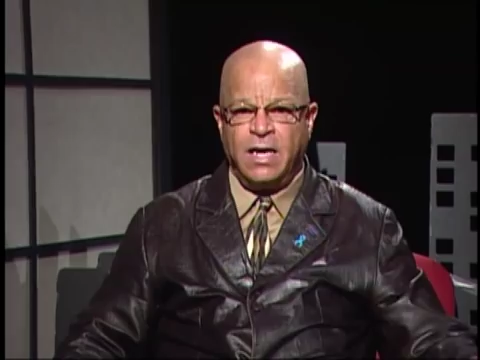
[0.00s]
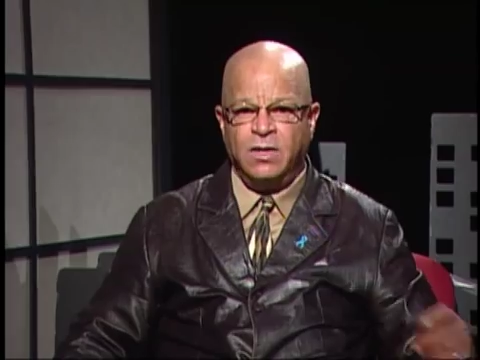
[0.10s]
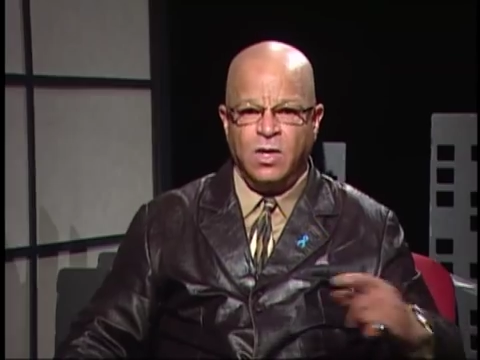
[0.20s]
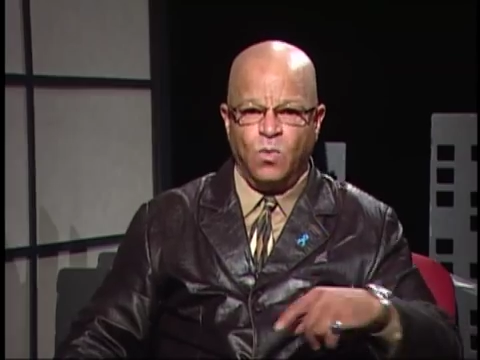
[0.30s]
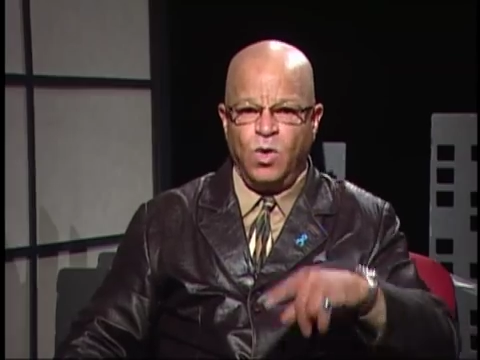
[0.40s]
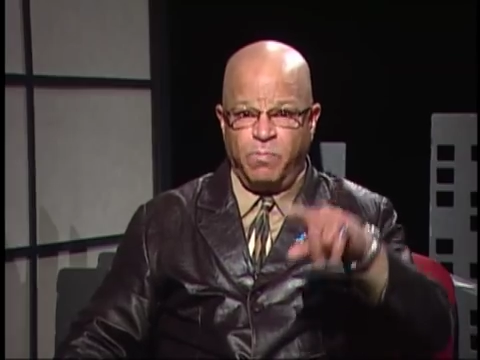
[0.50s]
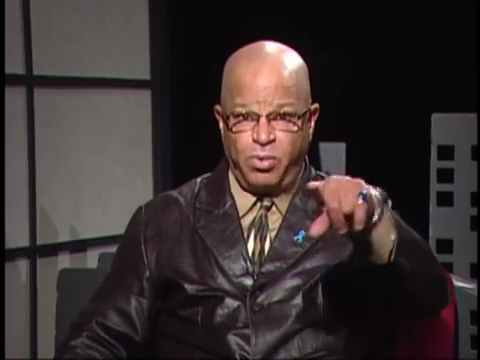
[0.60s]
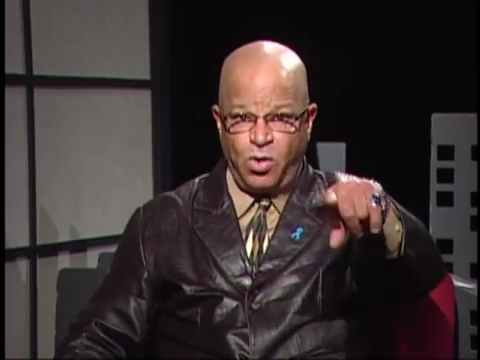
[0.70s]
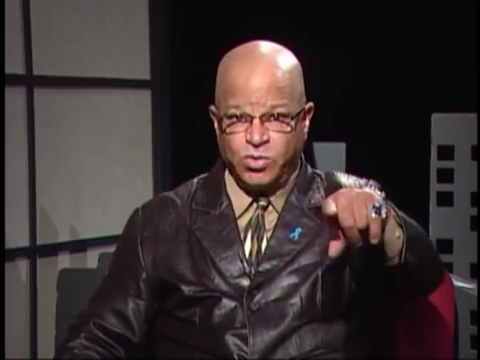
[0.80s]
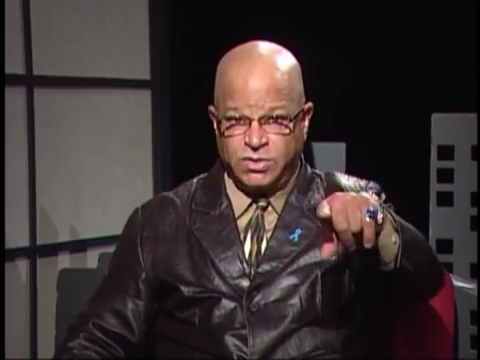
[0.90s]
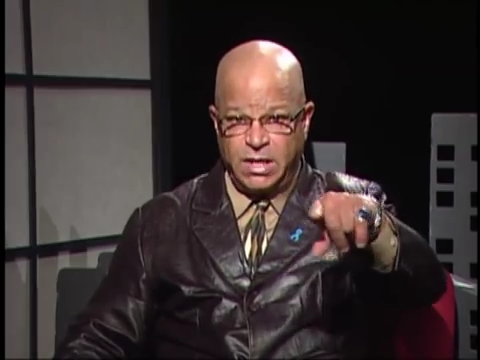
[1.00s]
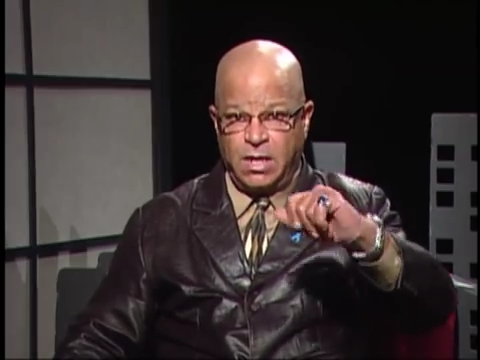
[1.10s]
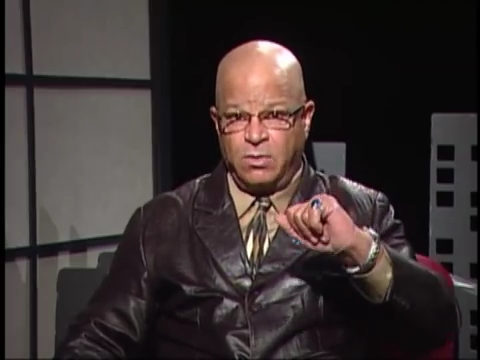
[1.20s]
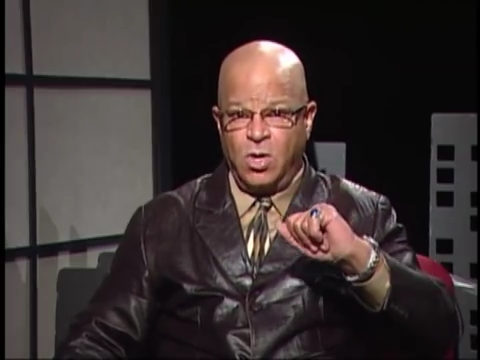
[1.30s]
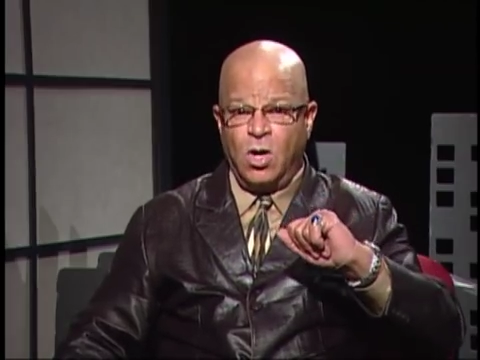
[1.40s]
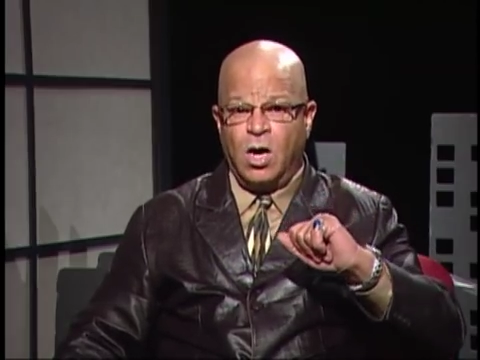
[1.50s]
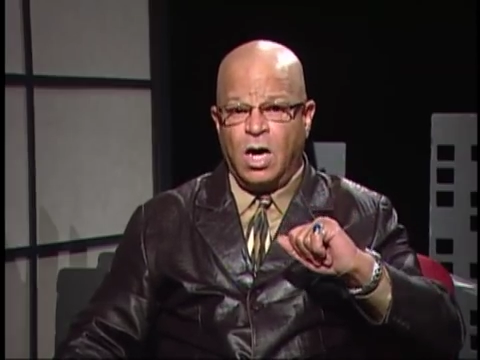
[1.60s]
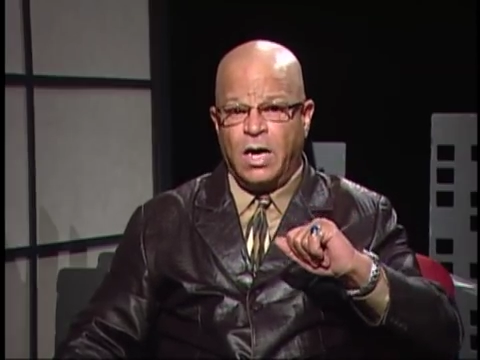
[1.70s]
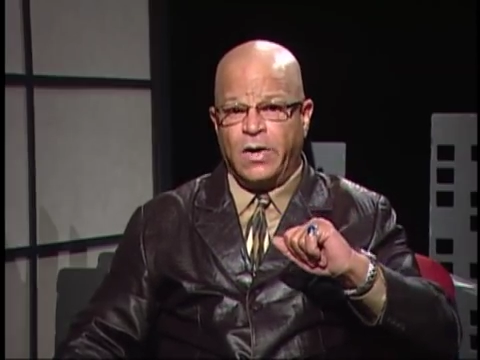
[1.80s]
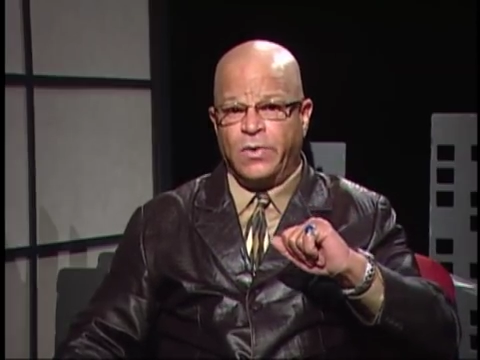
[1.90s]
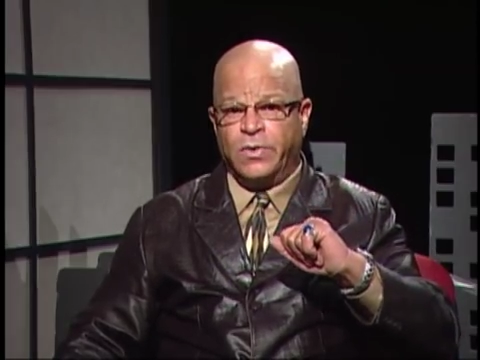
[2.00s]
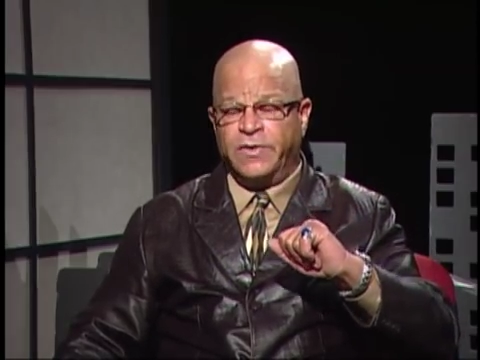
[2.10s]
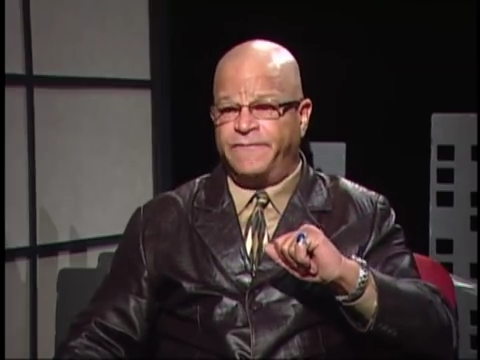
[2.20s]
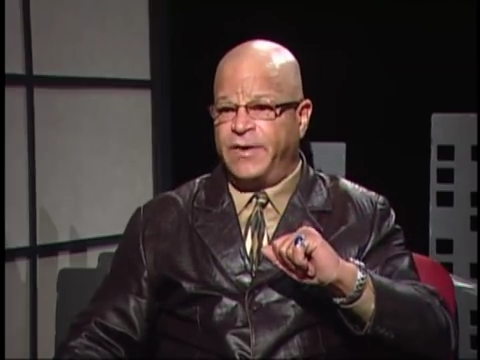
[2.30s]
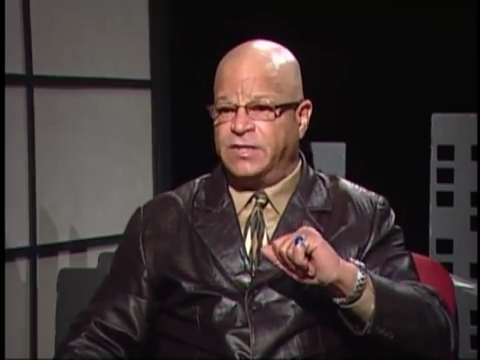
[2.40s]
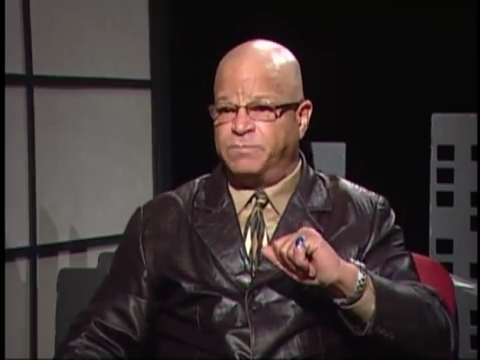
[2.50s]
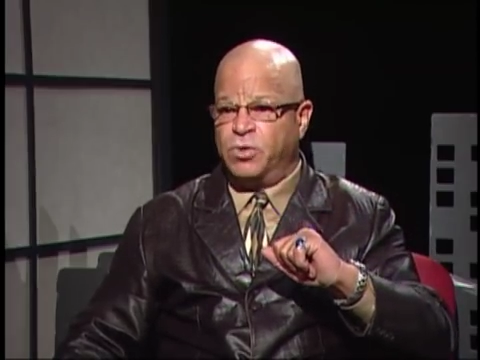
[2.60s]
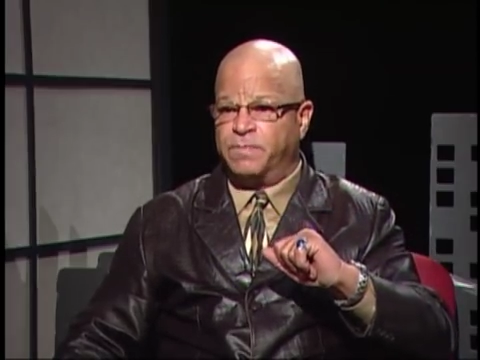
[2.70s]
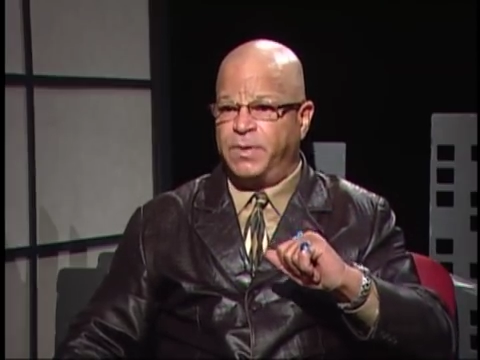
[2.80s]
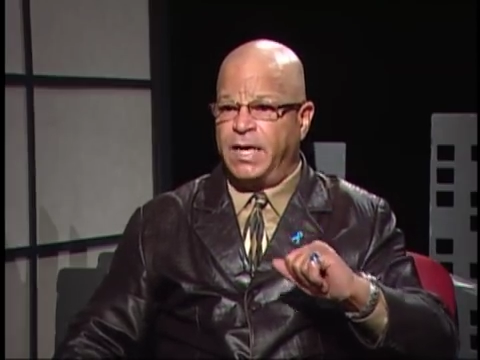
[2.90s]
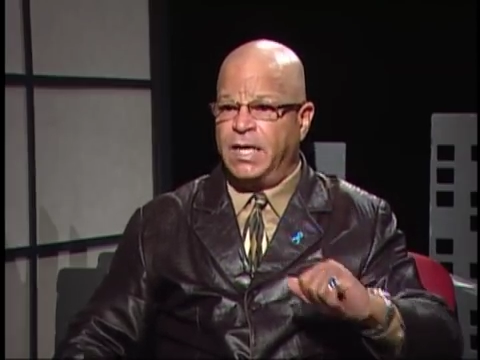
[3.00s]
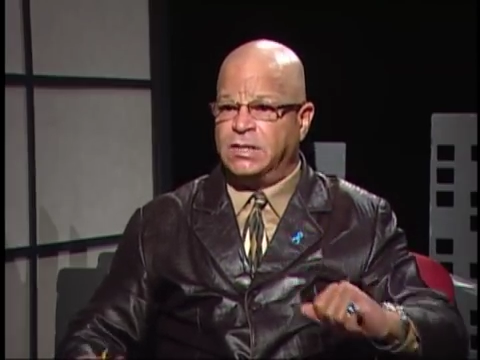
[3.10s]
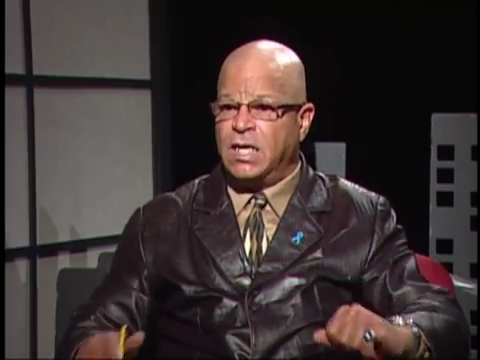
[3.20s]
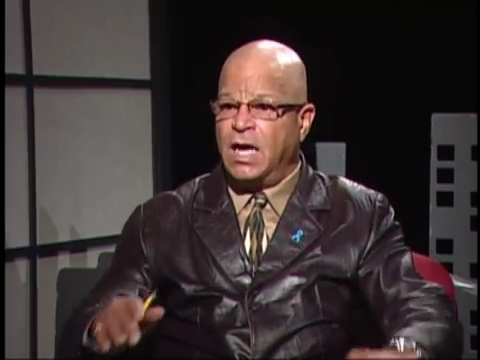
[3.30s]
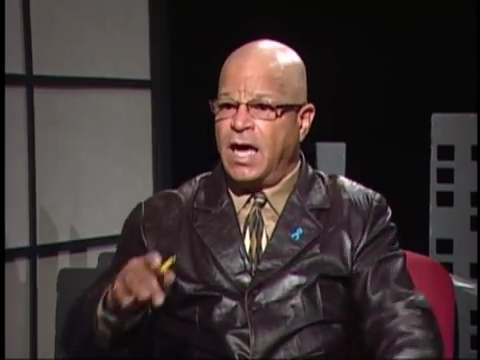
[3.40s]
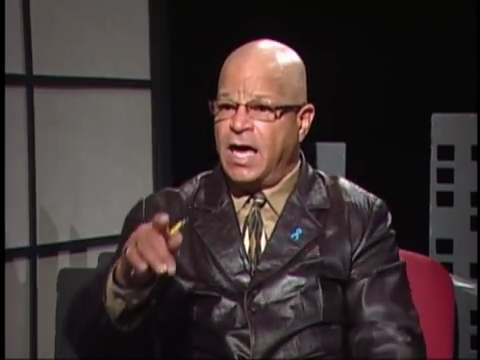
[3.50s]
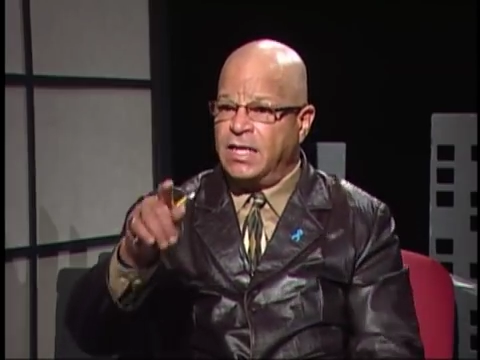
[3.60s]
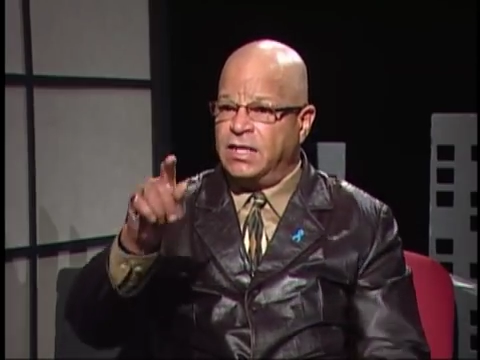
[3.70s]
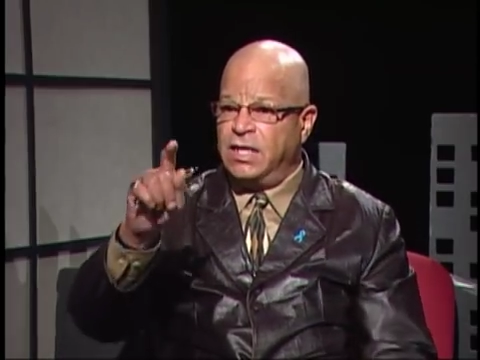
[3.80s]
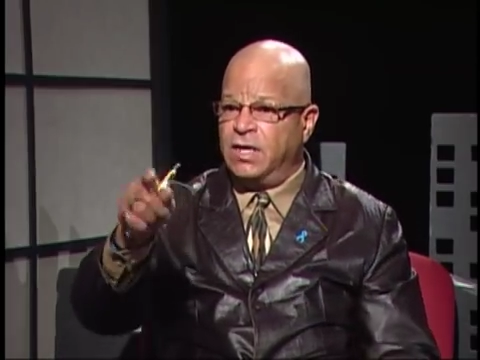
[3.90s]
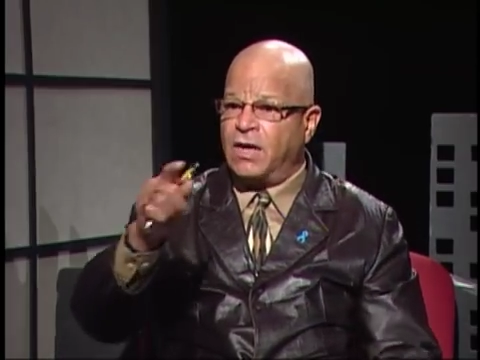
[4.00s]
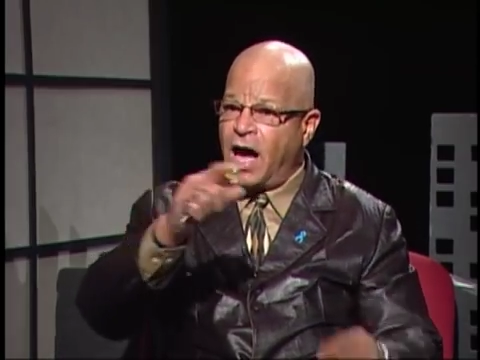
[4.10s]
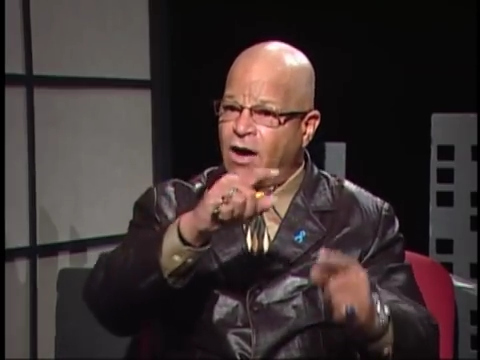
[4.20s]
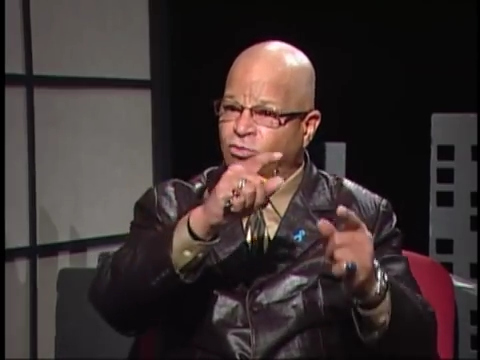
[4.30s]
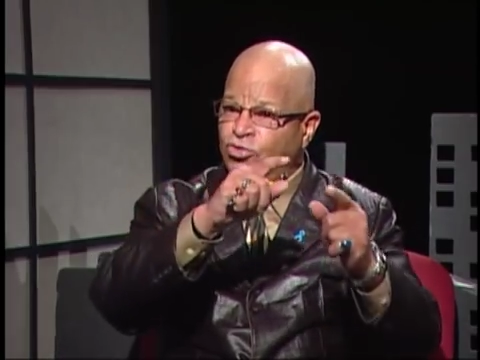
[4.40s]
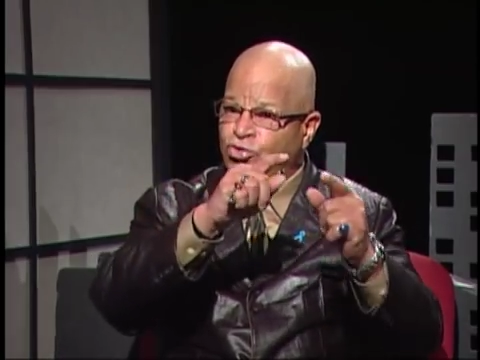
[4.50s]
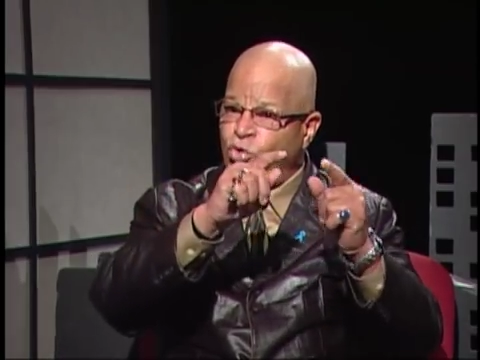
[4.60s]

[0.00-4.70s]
We'll post that on the Facebook page, and then I'll do a